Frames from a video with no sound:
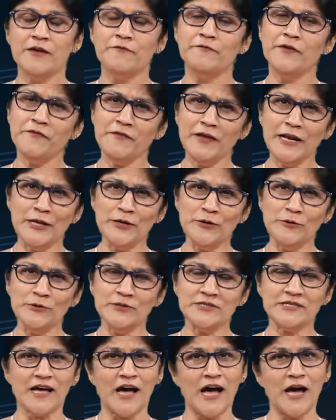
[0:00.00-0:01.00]
We will
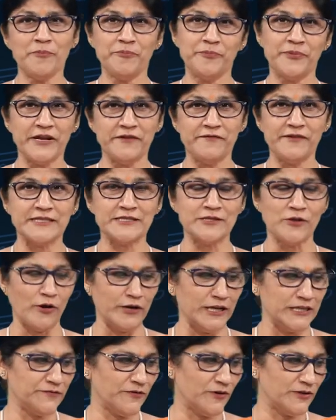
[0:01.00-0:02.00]
use our previous
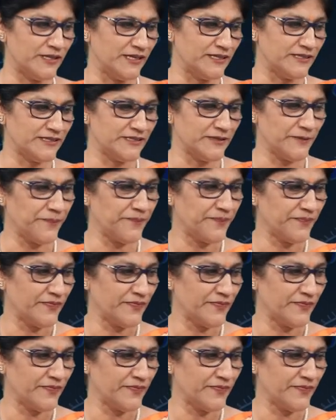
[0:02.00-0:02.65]
knowledge for this.